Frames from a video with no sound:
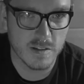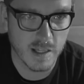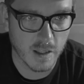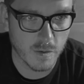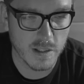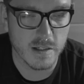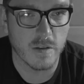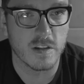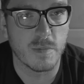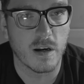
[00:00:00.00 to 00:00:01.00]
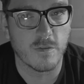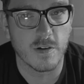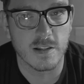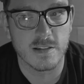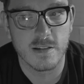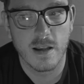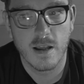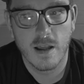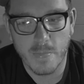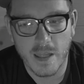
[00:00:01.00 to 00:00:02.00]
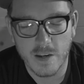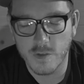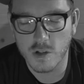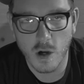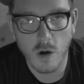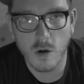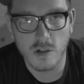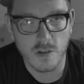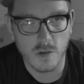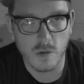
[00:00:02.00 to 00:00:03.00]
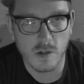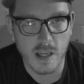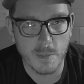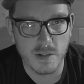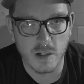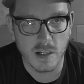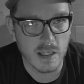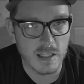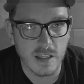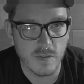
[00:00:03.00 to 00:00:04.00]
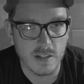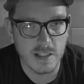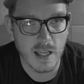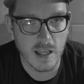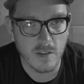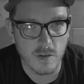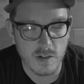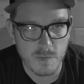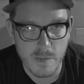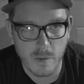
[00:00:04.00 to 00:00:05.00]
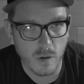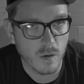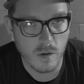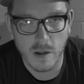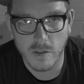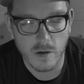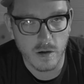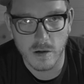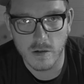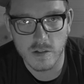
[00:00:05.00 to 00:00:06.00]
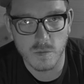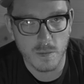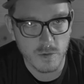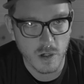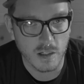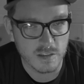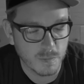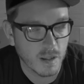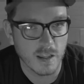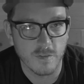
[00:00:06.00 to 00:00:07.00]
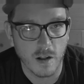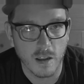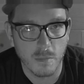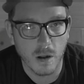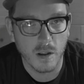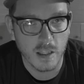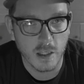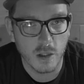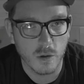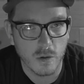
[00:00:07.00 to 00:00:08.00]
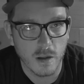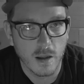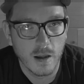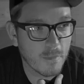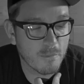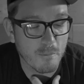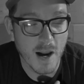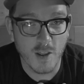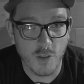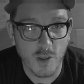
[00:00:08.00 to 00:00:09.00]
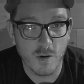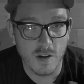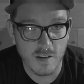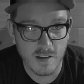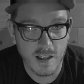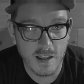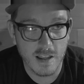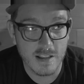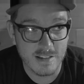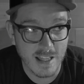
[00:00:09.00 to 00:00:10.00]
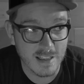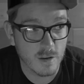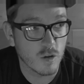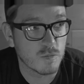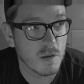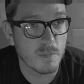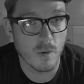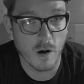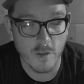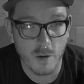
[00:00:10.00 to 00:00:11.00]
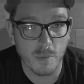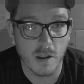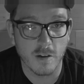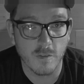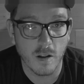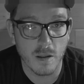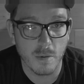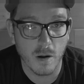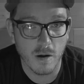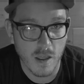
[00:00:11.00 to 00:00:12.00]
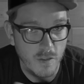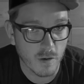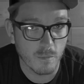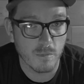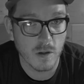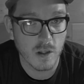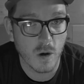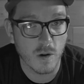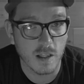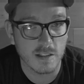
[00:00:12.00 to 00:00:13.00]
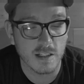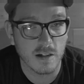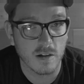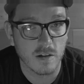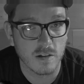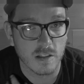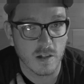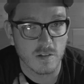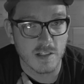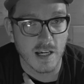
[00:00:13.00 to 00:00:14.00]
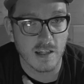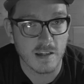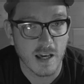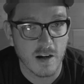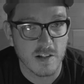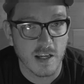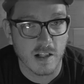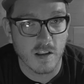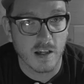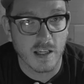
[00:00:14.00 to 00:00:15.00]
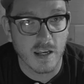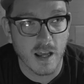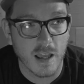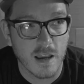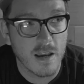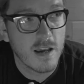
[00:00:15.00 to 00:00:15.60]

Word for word: salaries, all these benefits. And if you go to the Google campus on any given day, there's people in their swim trunks playing volleyball at noon. My theory is that those people are there playing volleyball and then coding till, you know, 9 or 10 o'clock at night.